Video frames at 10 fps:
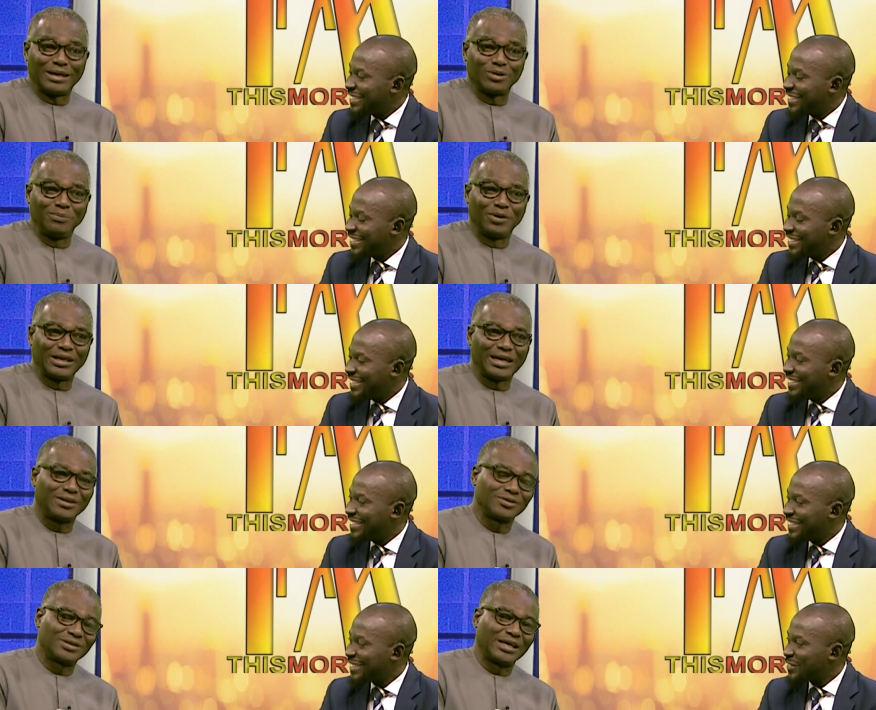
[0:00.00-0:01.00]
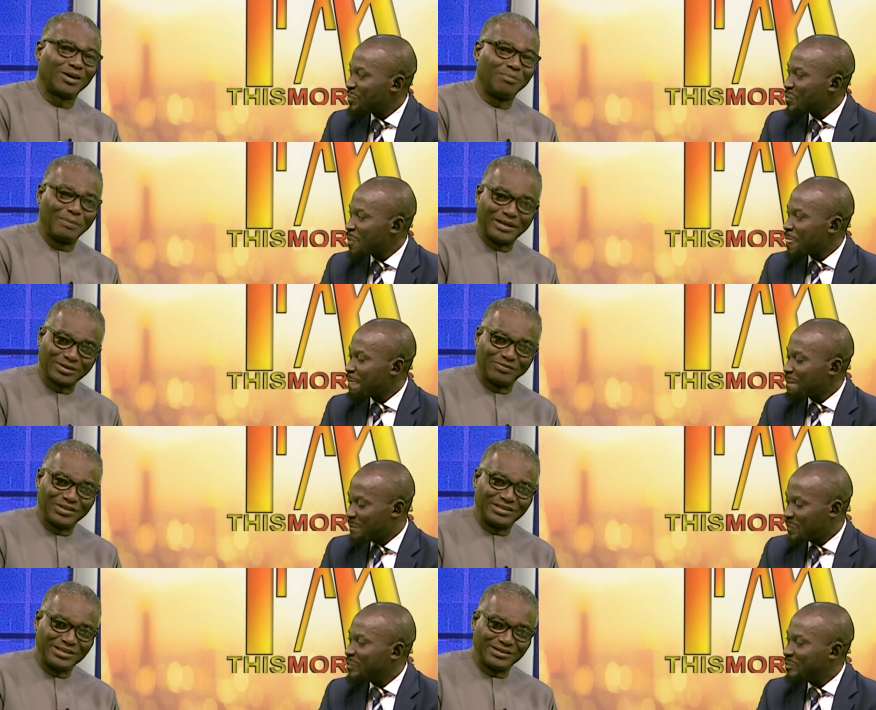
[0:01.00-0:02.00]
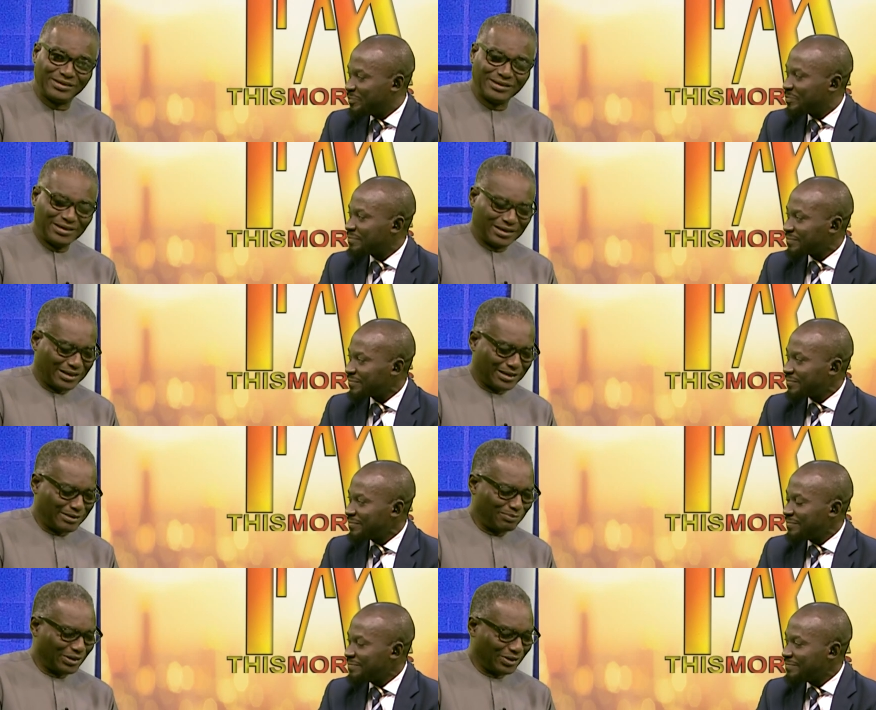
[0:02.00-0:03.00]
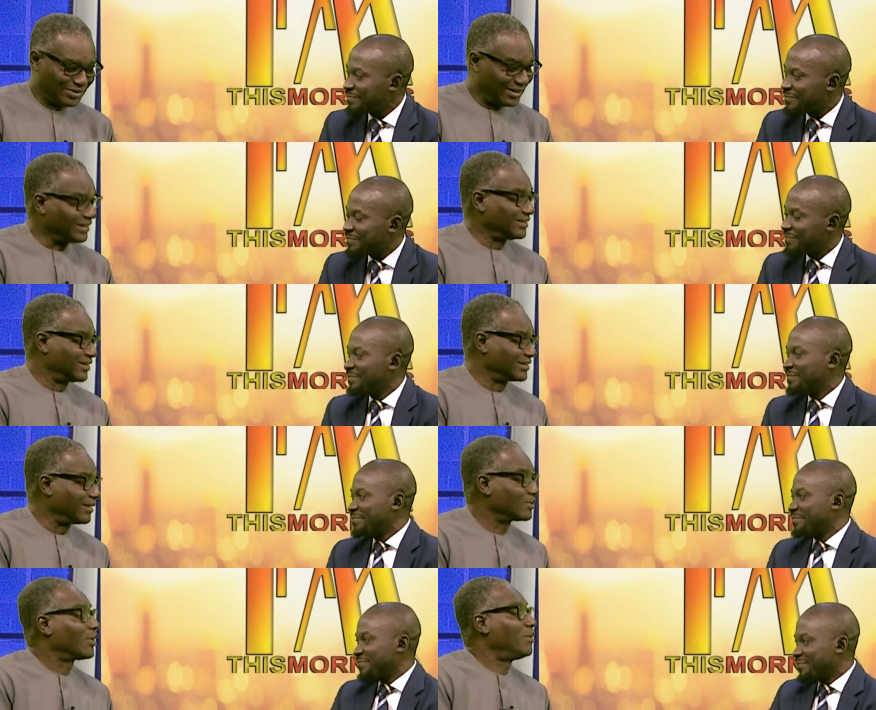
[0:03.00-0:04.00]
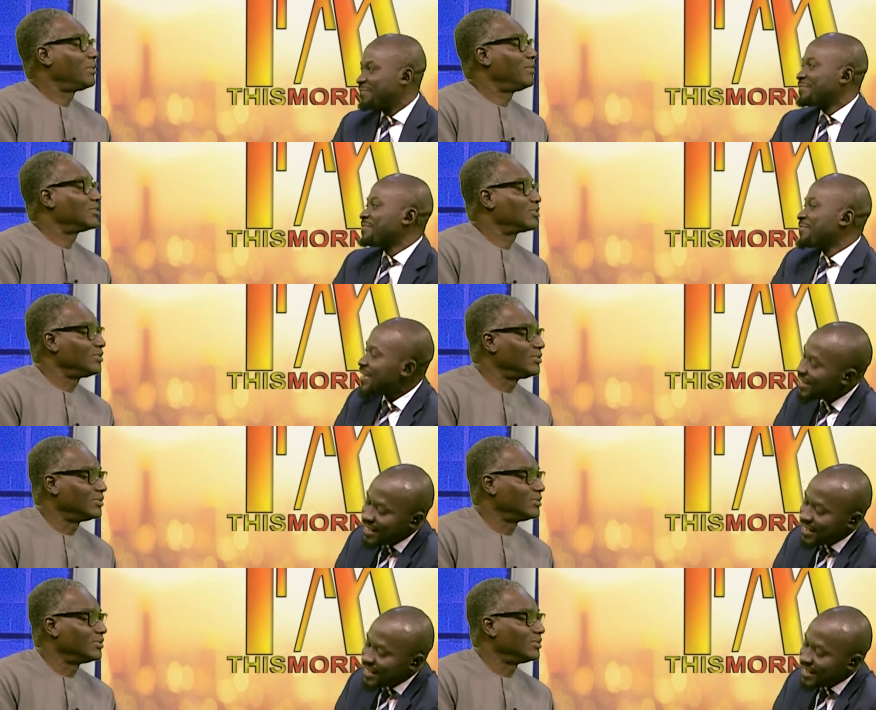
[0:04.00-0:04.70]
Speaker 1: good morning. I also say compliments of the season, um, because that is the sign. So compliments to you.